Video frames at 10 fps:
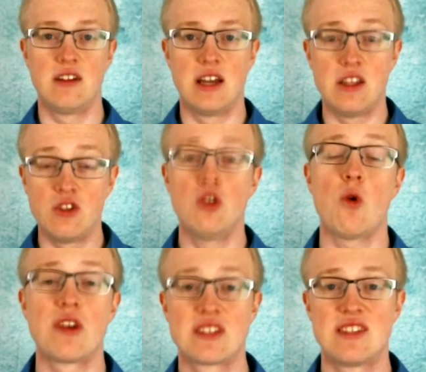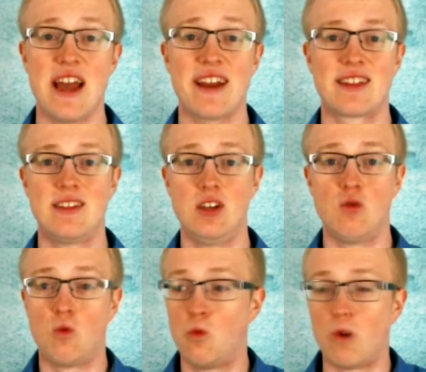And you know exactly
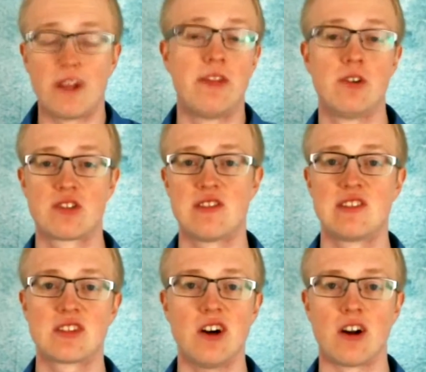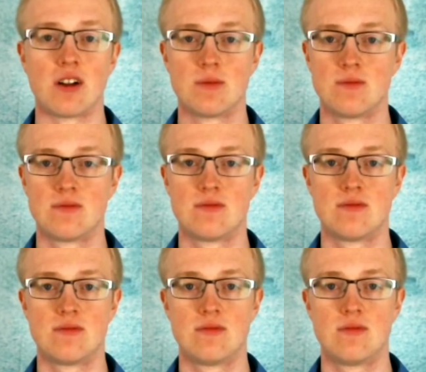what those things are.
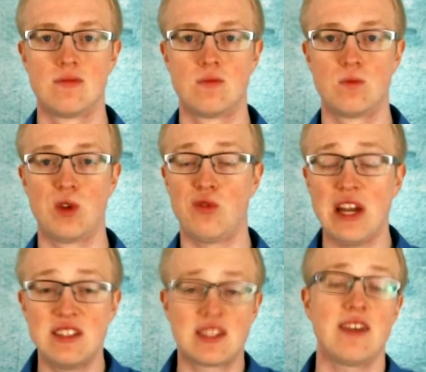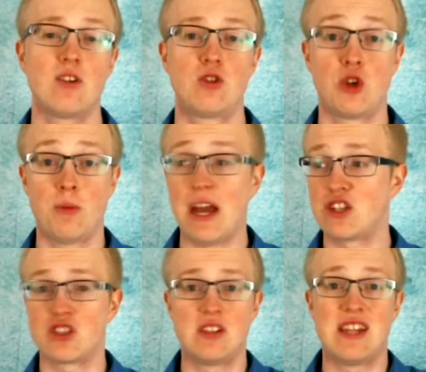If I tell you to
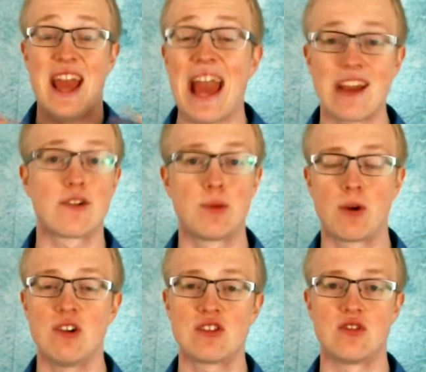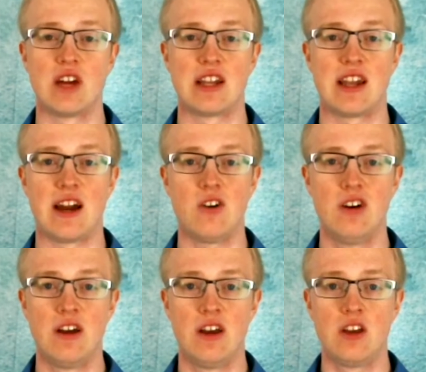imagine an angry person right now,
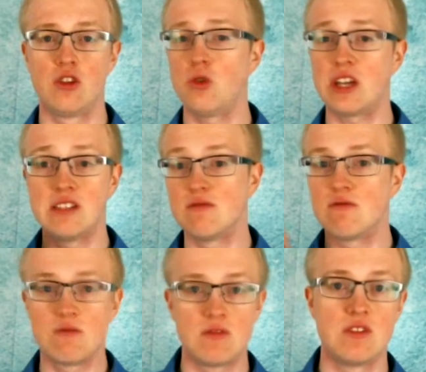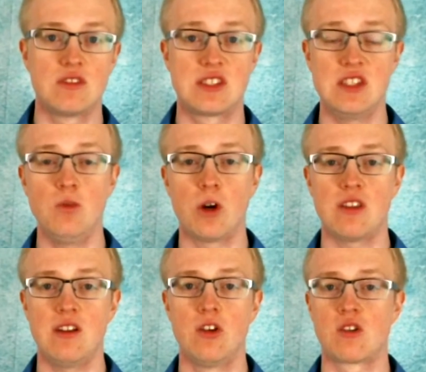you can see what
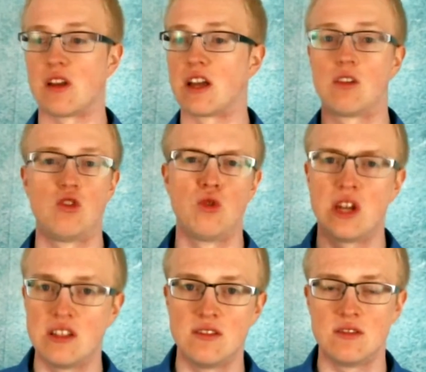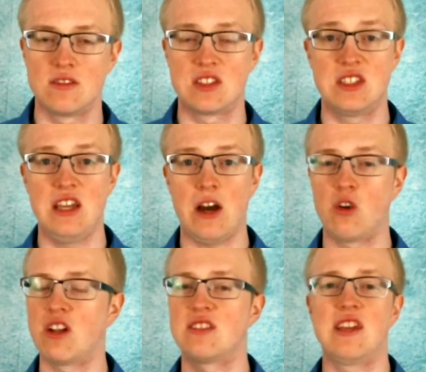they look like. You can see how
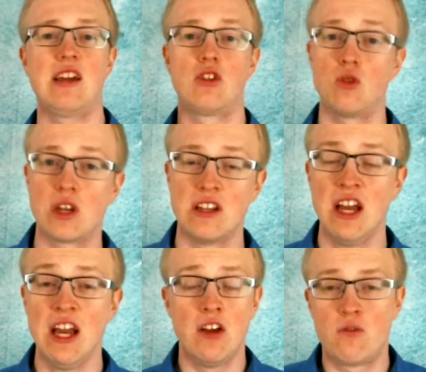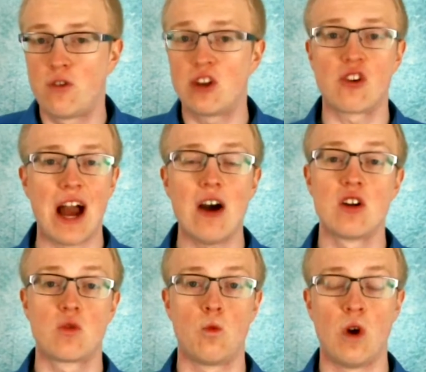they stand. You can figure
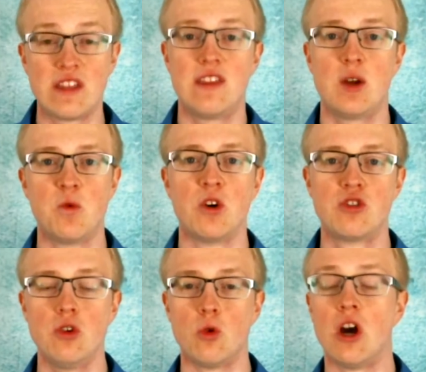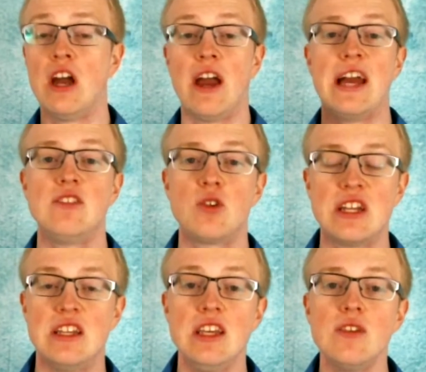out what they will do. and you
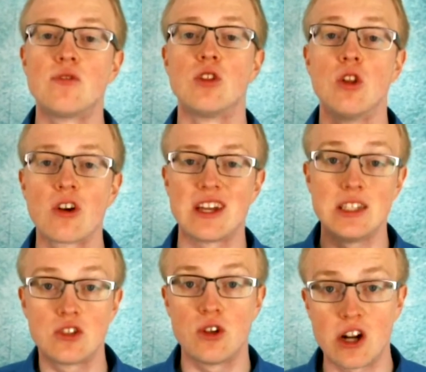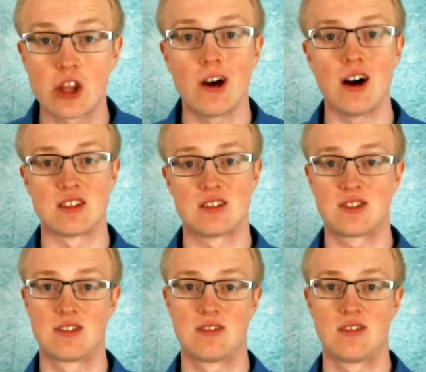can even look into their thoughts
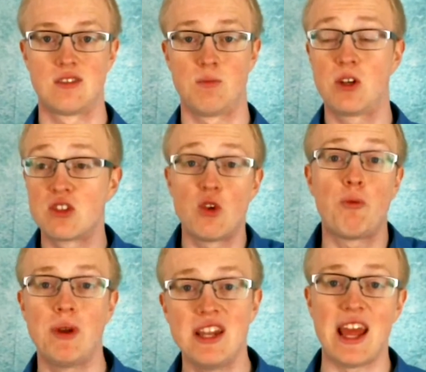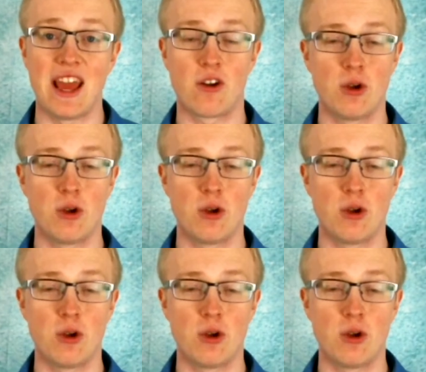because you've been angry